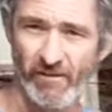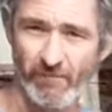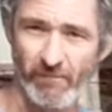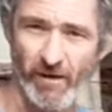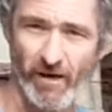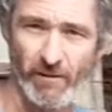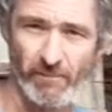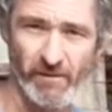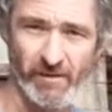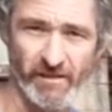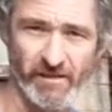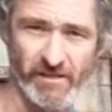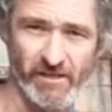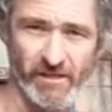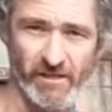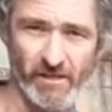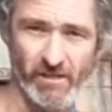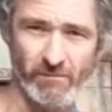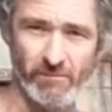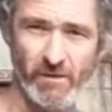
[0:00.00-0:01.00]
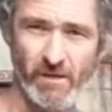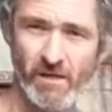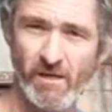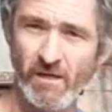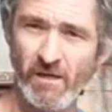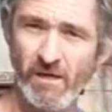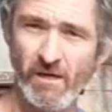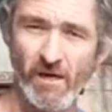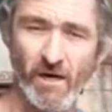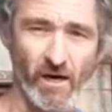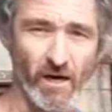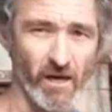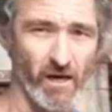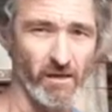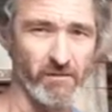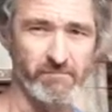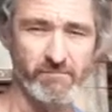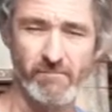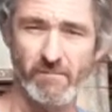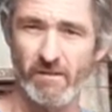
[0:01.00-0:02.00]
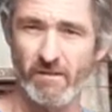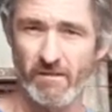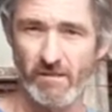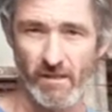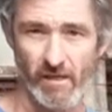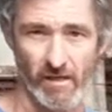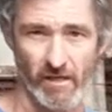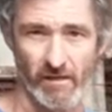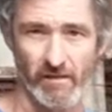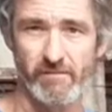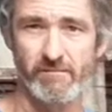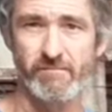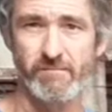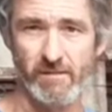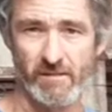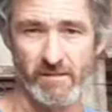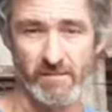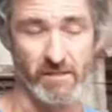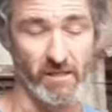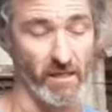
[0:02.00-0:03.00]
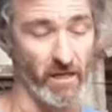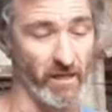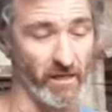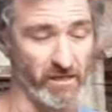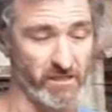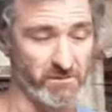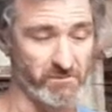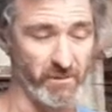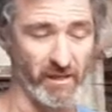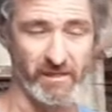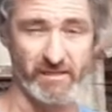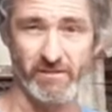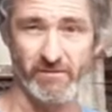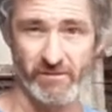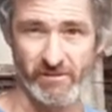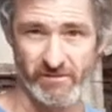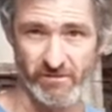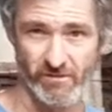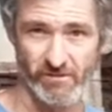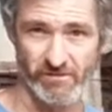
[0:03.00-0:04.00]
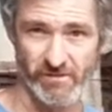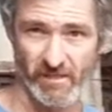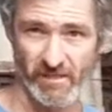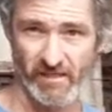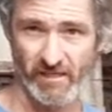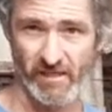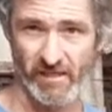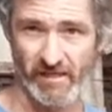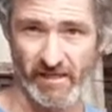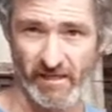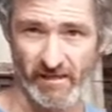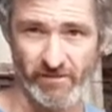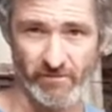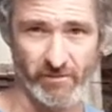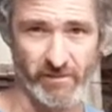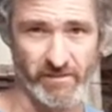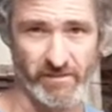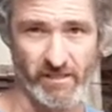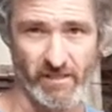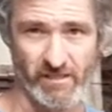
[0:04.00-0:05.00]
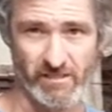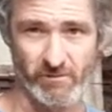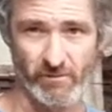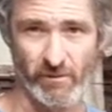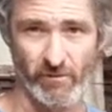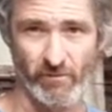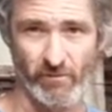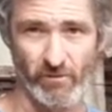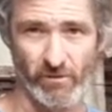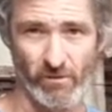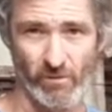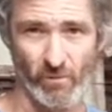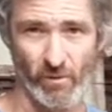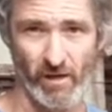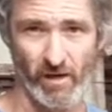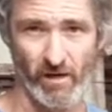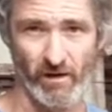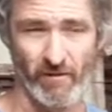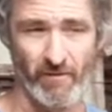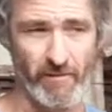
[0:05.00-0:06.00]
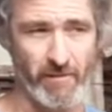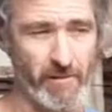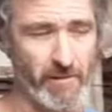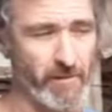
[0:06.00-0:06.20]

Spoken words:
to the bottom of the kiln. A lot of, like I said, unexpected results I got out. The reduction went really well.